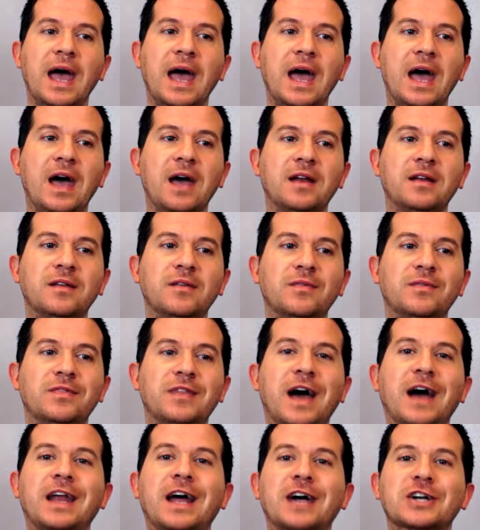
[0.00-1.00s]
And
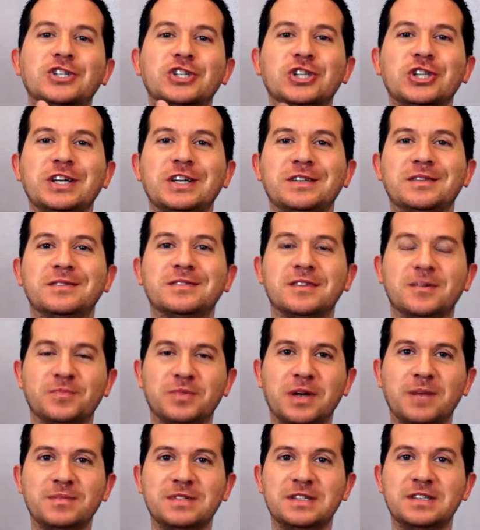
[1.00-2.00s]
that actually
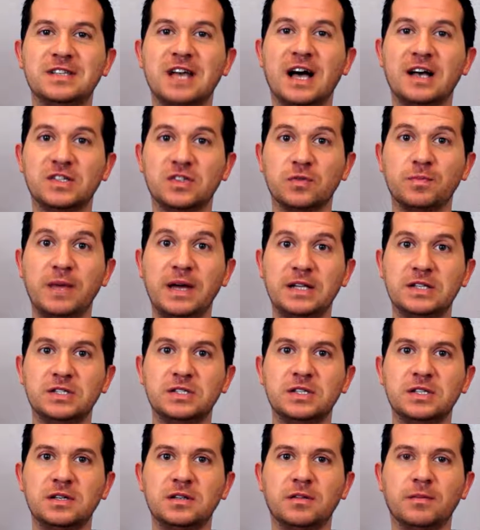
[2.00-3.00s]
sometimes
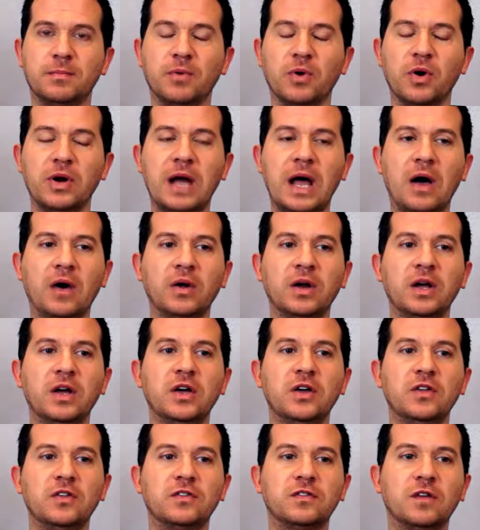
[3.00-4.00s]
exacerbates the burnout.
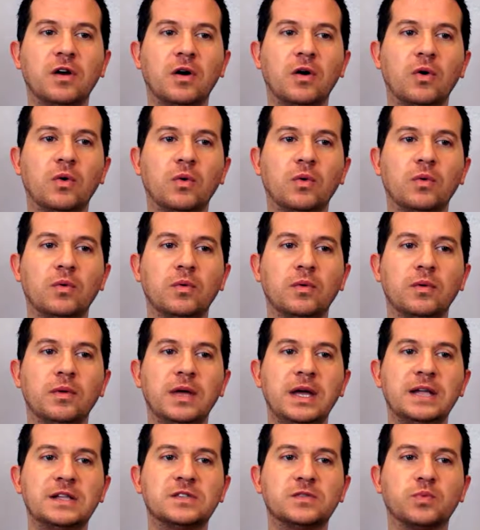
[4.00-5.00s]
So
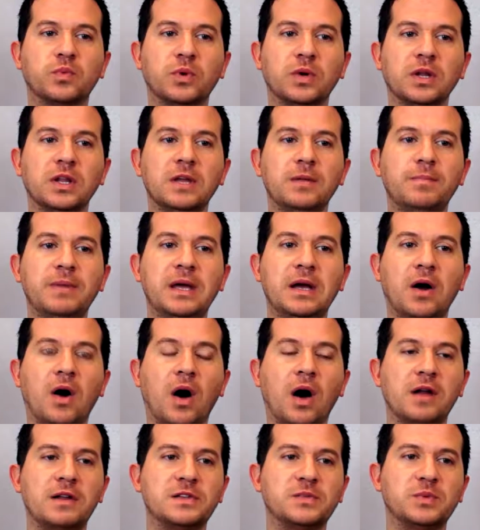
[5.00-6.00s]
it's really being
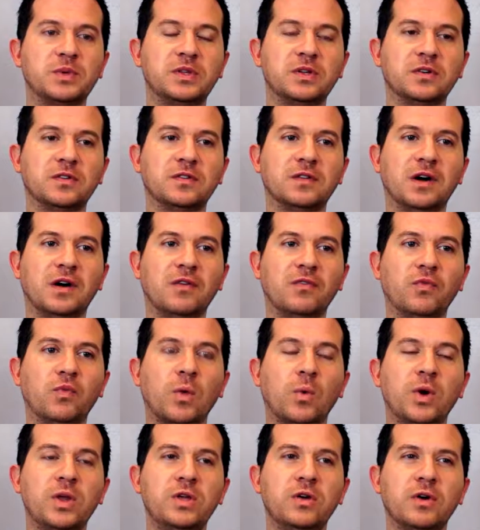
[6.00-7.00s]
honest with
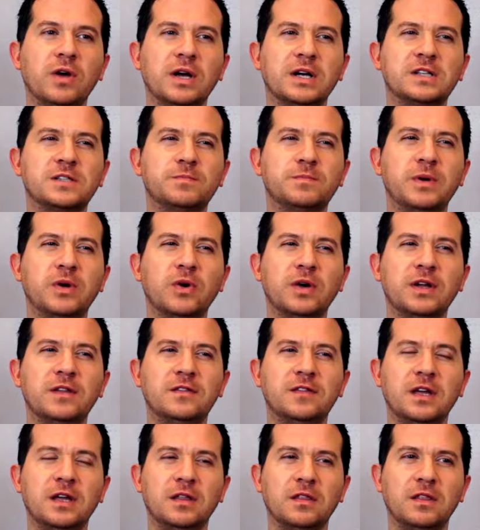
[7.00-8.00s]
yourself. When you're
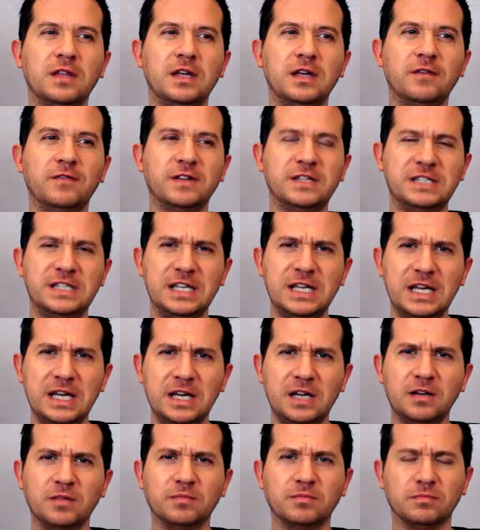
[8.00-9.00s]
experiencing the
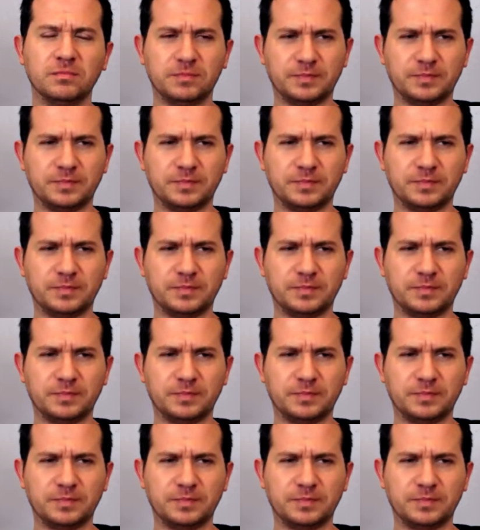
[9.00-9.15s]
fatigue,